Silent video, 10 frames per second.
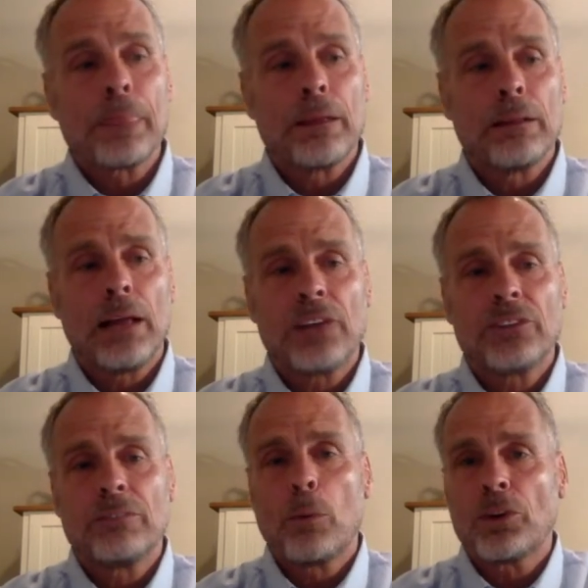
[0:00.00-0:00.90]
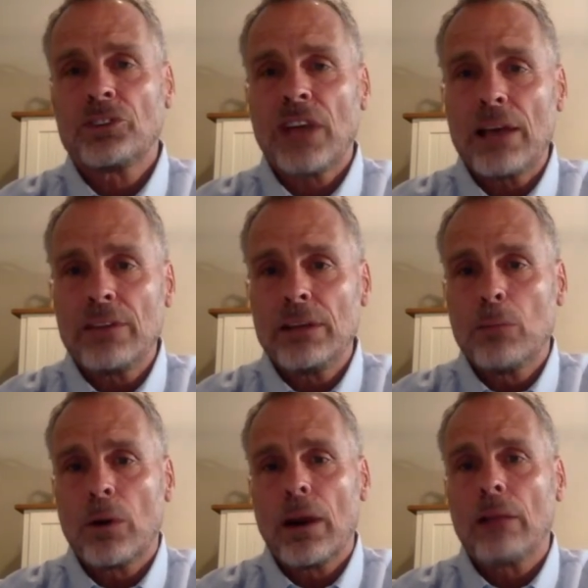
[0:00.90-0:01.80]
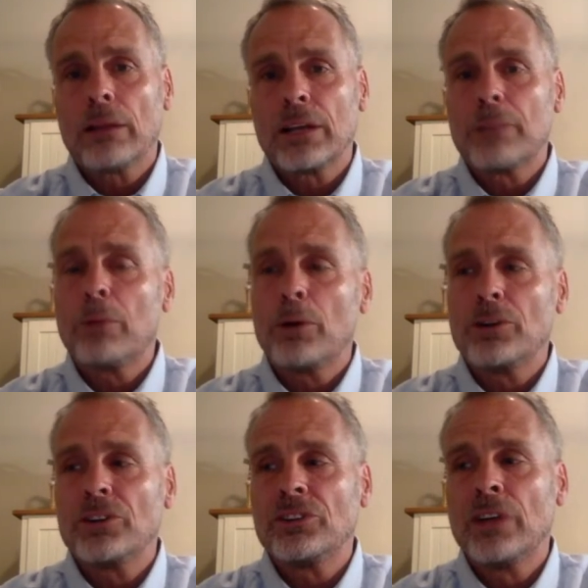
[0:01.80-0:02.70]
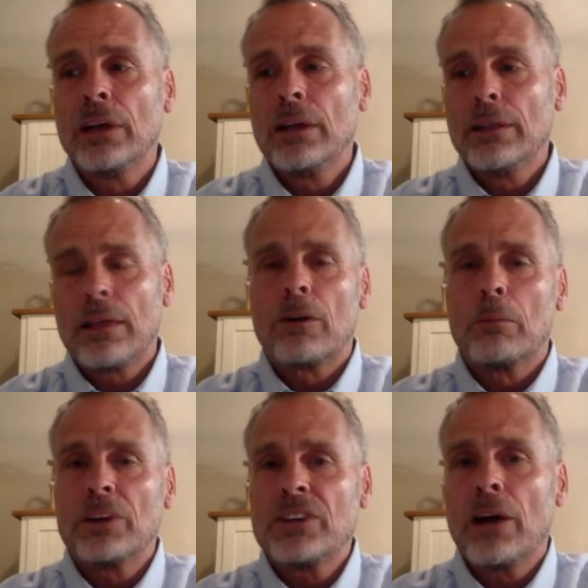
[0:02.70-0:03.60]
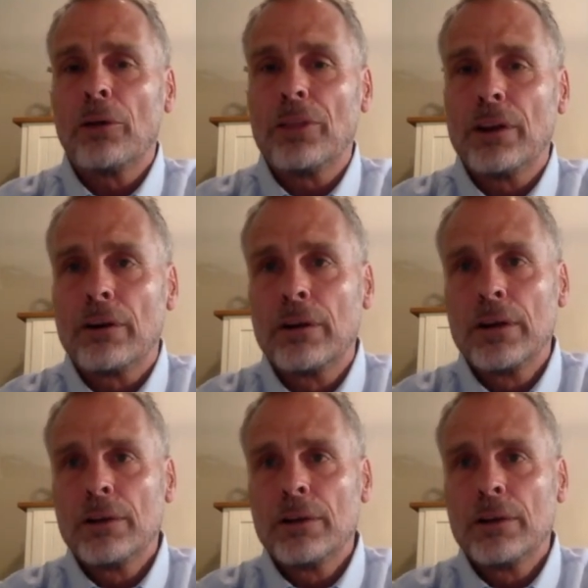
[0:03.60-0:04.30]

lots of more savvy, more elegant approaches that are much healthier.